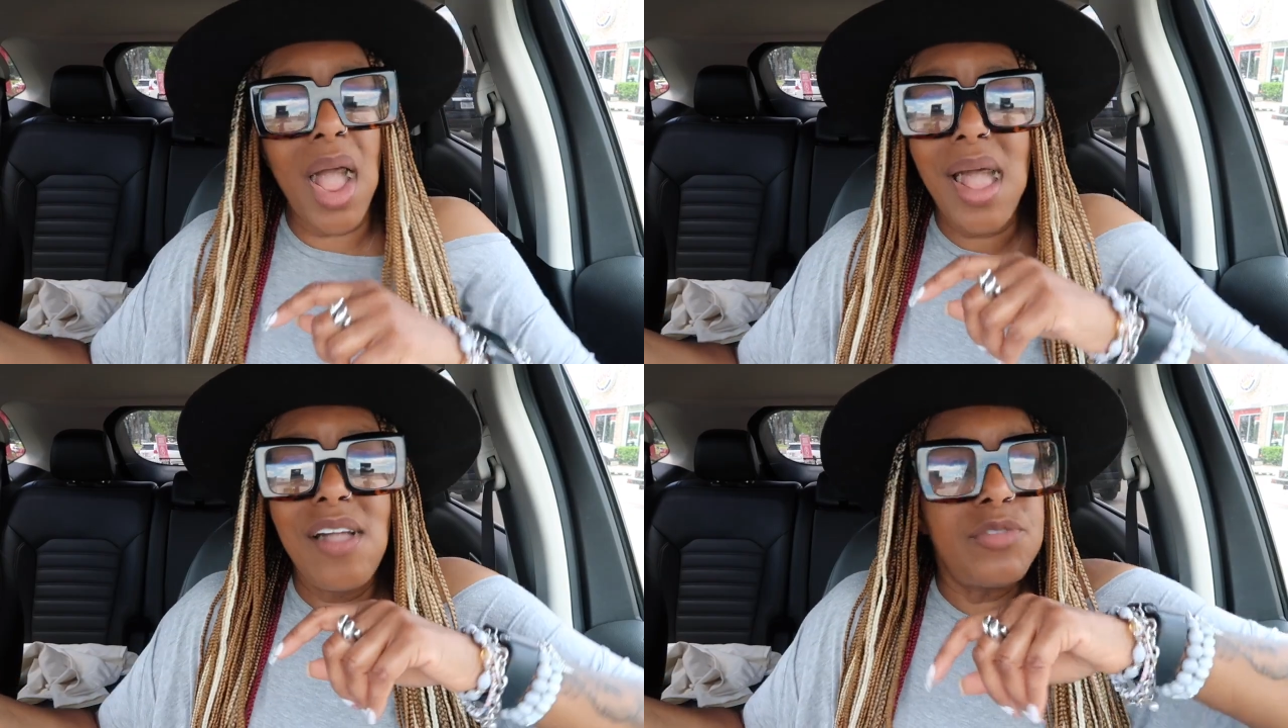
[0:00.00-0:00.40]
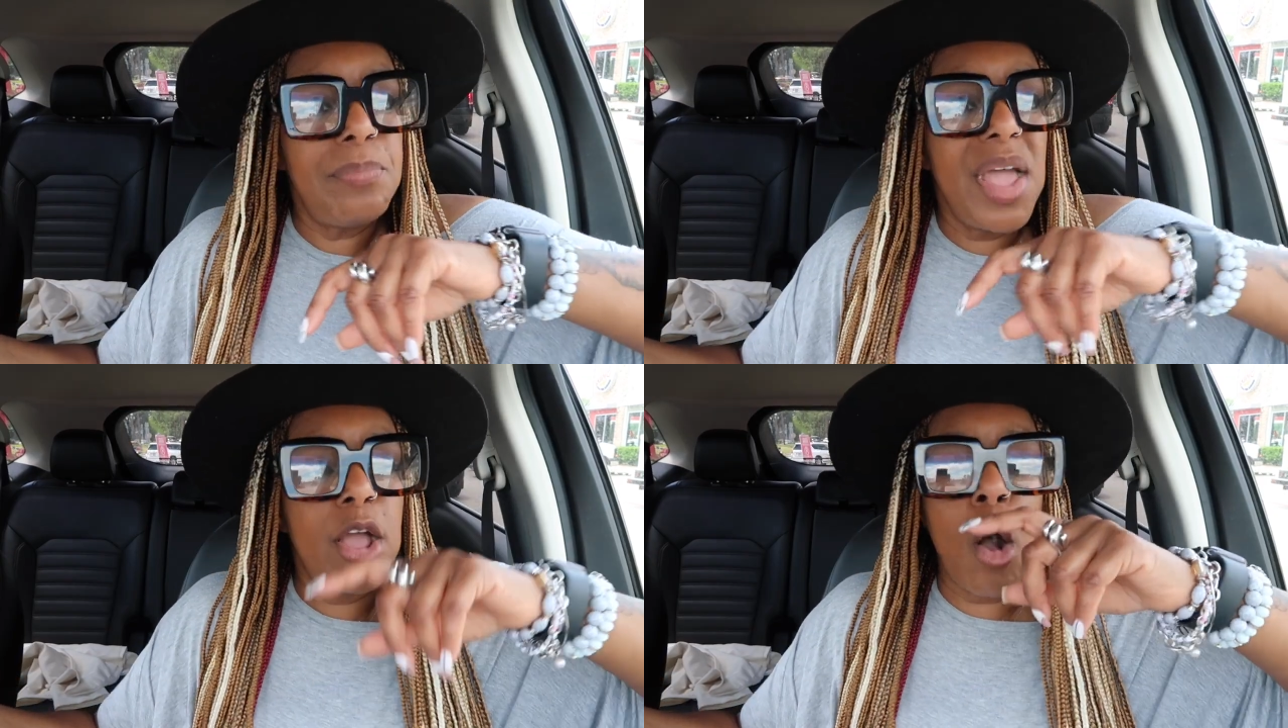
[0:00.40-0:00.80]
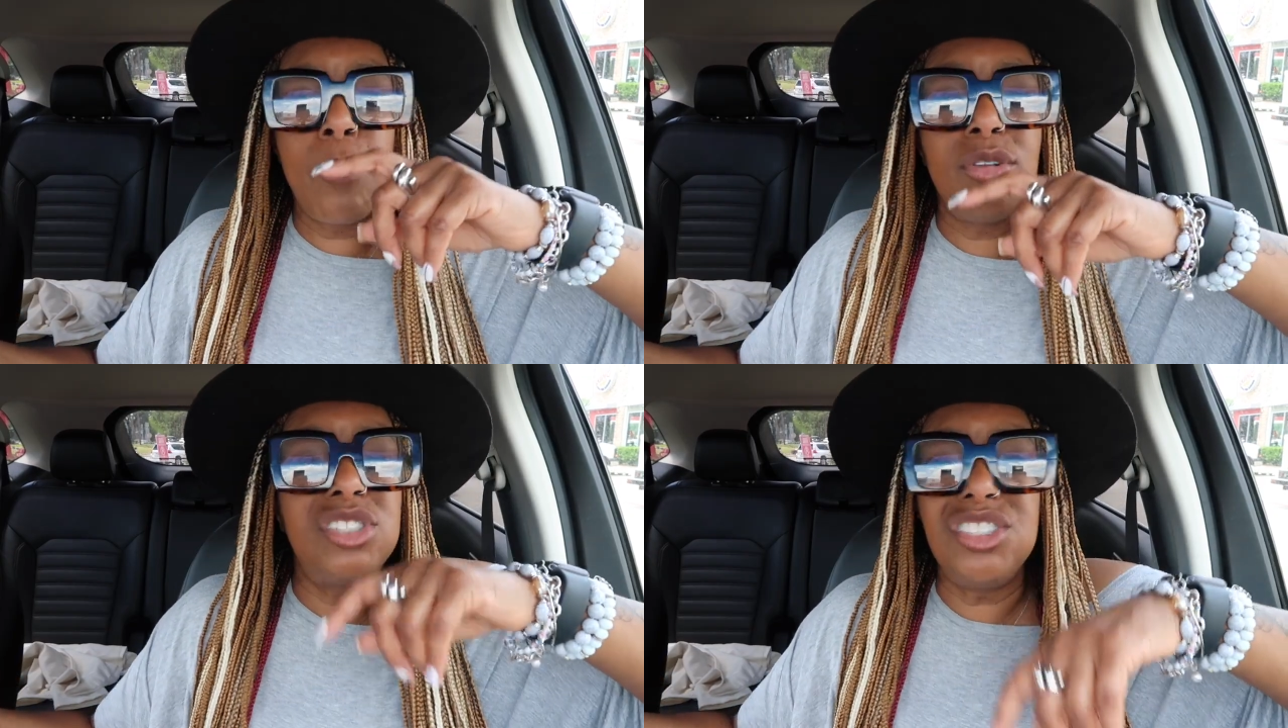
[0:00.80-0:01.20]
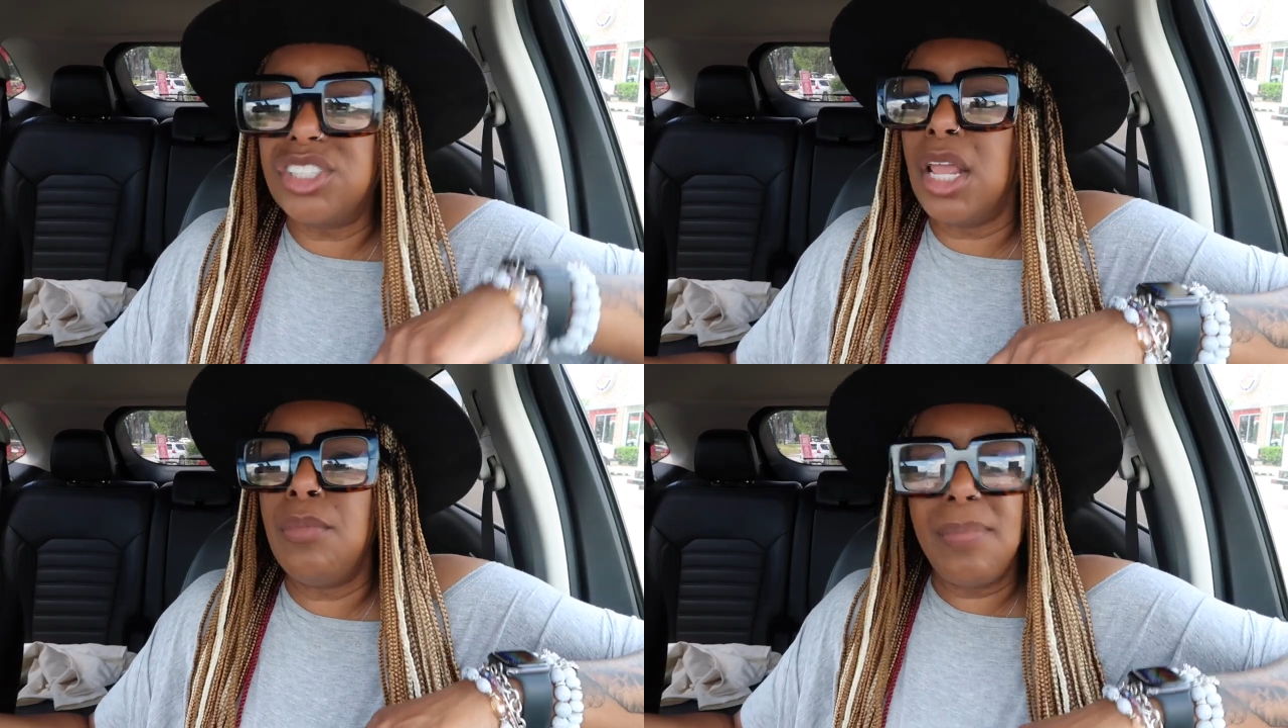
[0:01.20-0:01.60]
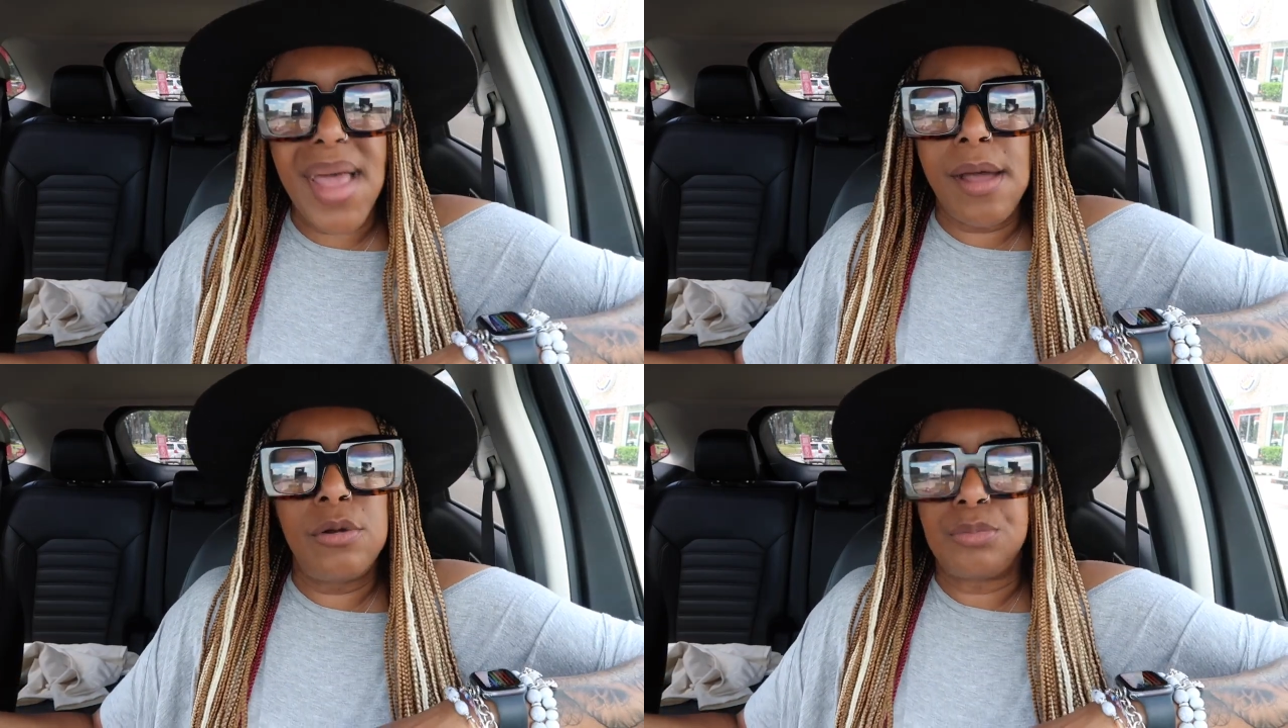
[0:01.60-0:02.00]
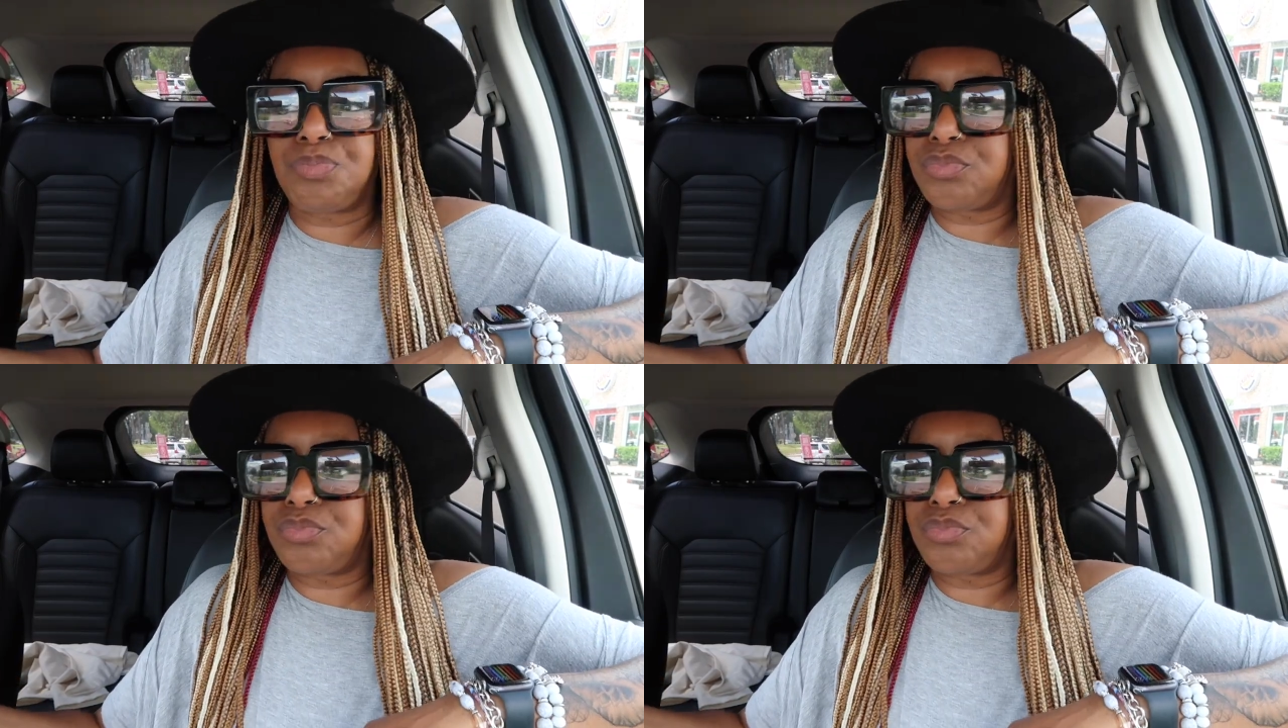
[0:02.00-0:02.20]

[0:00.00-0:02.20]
I have to pay almost the same amount